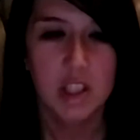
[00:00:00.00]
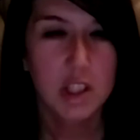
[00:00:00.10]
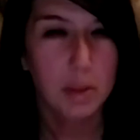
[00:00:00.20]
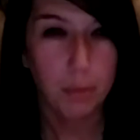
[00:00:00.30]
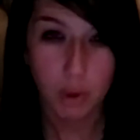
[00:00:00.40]
it's
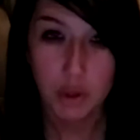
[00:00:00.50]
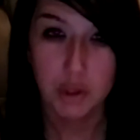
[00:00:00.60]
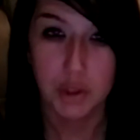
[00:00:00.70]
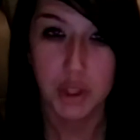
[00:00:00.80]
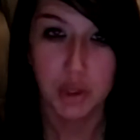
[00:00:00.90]
just a
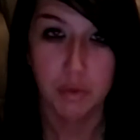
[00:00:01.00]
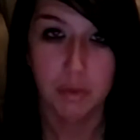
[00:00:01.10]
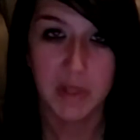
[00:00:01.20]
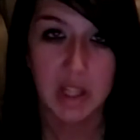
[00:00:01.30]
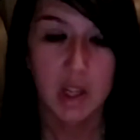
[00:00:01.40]
personal issue
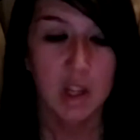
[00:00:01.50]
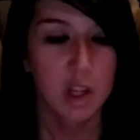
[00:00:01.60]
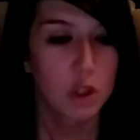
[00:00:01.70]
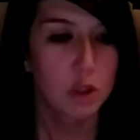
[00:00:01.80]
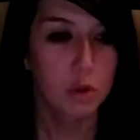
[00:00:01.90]
for me.
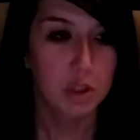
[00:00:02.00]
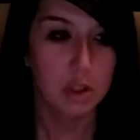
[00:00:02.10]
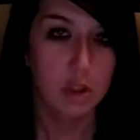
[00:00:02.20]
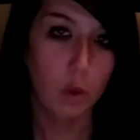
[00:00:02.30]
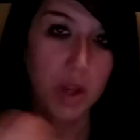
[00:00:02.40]
So it's
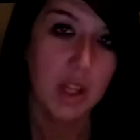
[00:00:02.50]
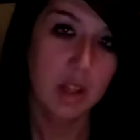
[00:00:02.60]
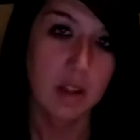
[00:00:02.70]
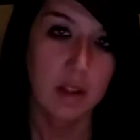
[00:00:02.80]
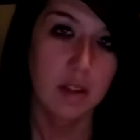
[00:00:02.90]

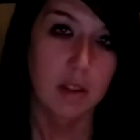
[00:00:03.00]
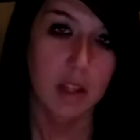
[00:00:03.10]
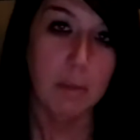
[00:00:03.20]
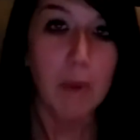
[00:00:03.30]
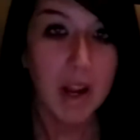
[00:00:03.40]
going
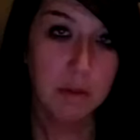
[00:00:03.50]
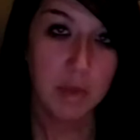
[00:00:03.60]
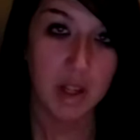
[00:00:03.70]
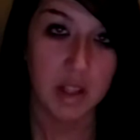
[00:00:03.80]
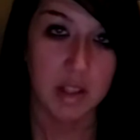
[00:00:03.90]
in my
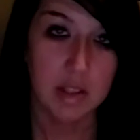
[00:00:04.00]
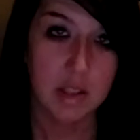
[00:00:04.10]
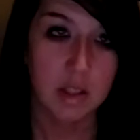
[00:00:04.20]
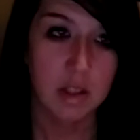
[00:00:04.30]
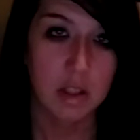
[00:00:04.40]

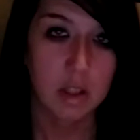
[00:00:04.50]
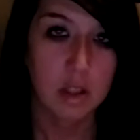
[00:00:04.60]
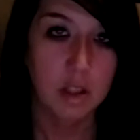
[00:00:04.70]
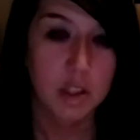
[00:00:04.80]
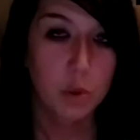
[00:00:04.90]
mind
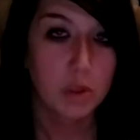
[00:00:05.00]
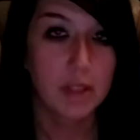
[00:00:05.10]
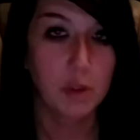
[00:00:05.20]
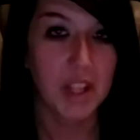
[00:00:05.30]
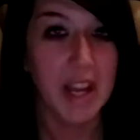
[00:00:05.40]
to a
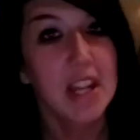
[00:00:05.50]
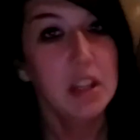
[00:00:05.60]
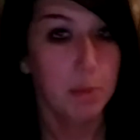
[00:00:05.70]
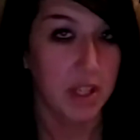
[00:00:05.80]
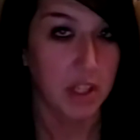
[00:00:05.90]
level that
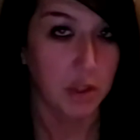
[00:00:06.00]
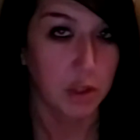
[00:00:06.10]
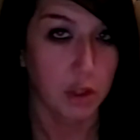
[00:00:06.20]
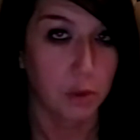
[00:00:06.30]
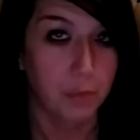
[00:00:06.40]
anybody can
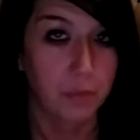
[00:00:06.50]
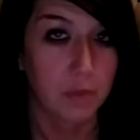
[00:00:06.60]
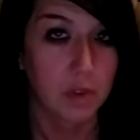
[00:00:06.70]
do